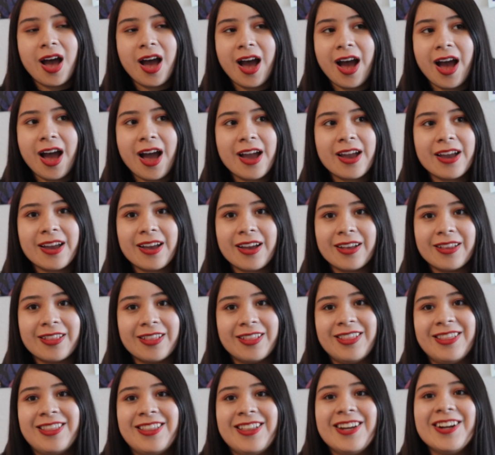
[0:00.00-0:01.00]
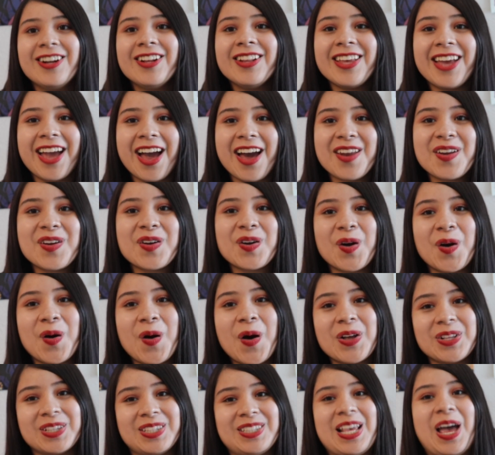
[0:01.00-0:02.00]
I literally had to go
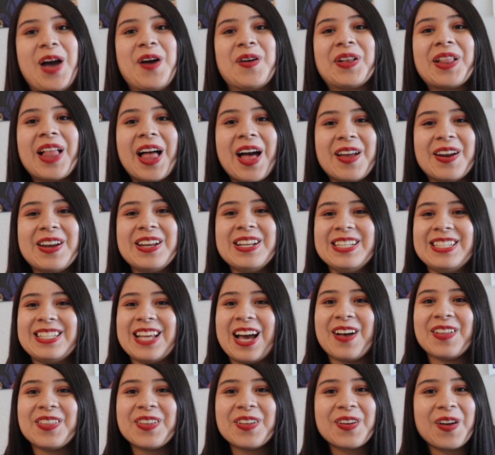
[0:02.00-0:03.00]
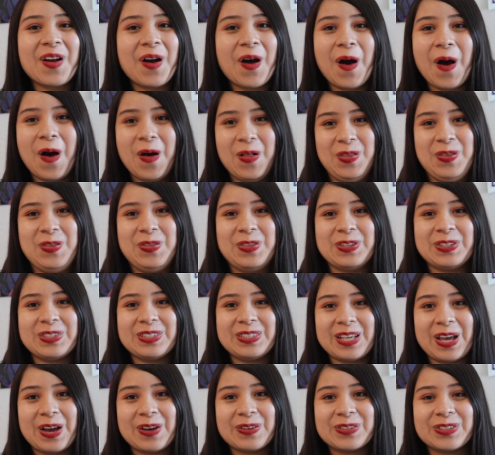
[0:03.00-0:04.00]
on SoundCloud and download all of the
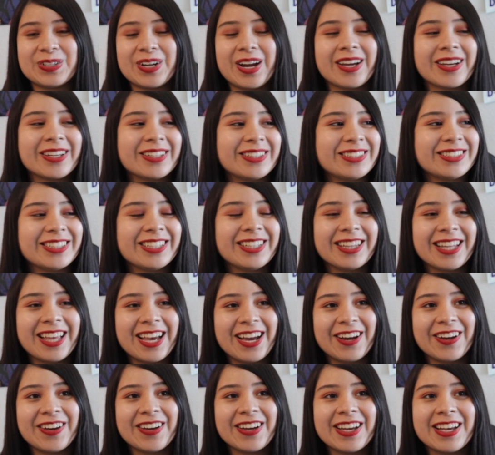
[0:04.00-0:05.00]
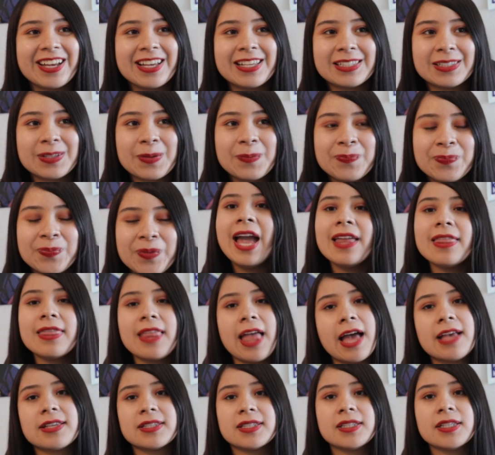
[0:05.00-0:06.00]
soundtrack. It's hilarious. And
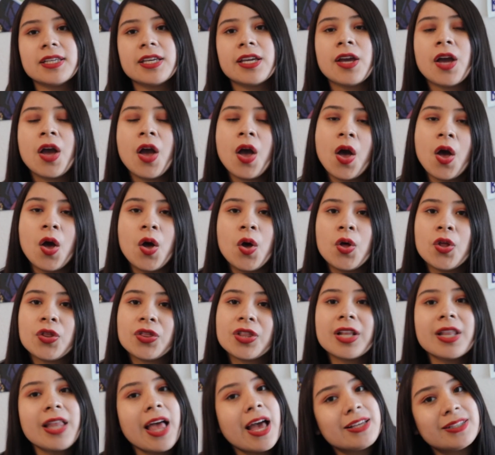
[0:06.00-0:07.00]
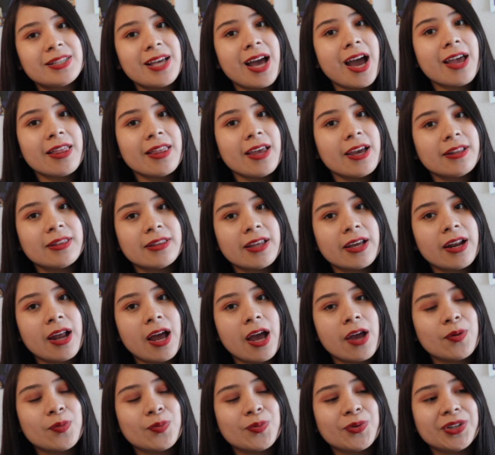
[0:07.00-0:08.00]
lastly, the last highlight that
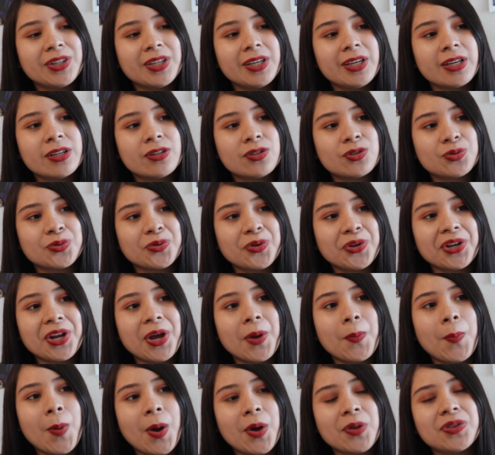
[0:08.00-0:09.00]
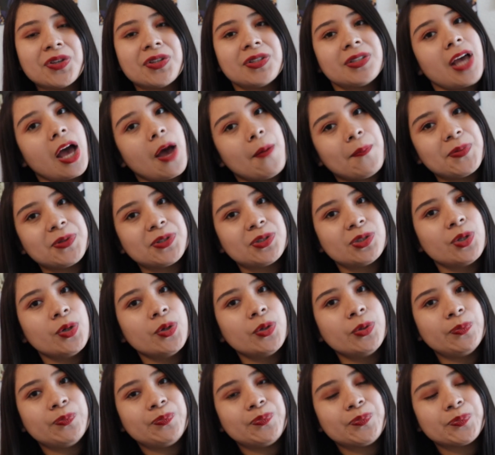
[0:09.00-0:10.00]
I really enjoyed about this
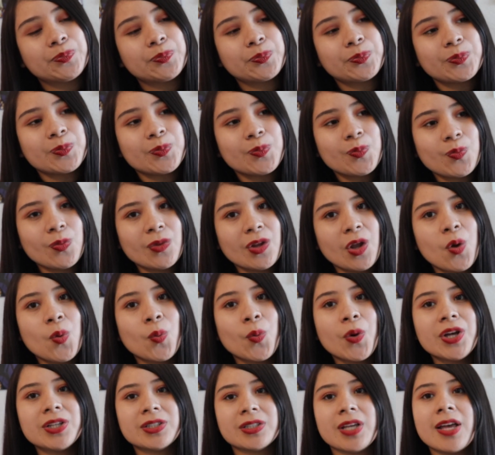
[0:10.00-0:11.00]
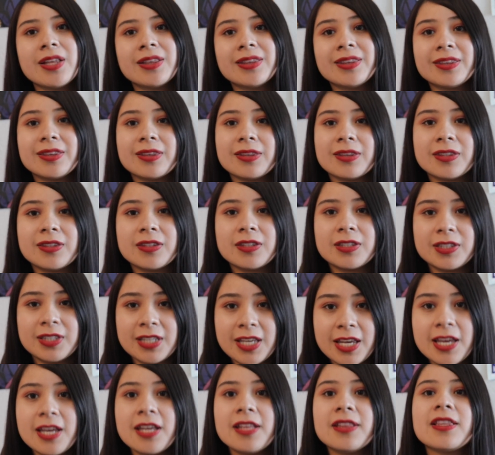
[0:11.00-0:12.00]
episode was
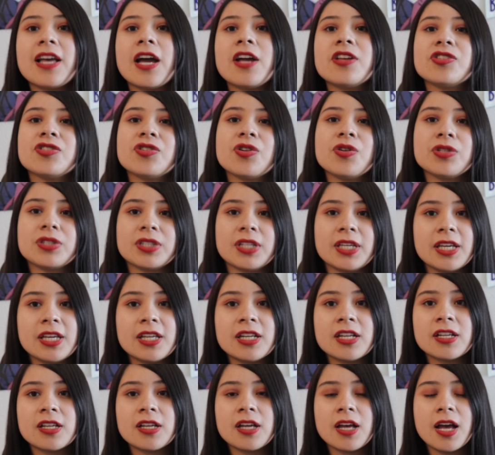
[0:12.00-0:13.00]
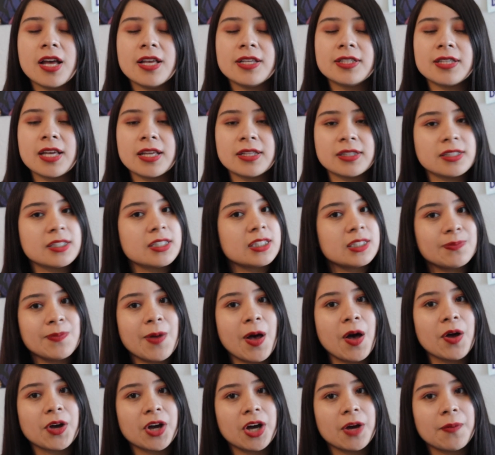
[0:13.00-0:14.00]
seeing Tanjiro's keen sense of
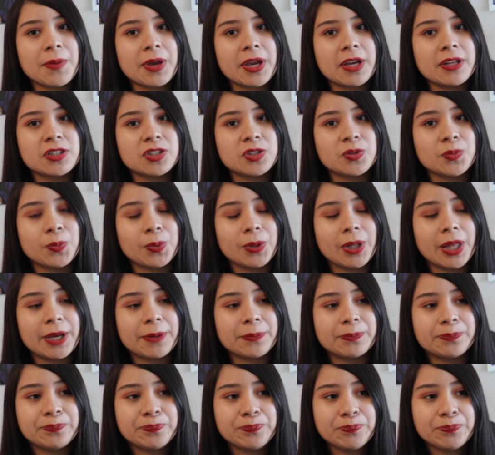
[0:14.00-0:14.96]
smell coming into play.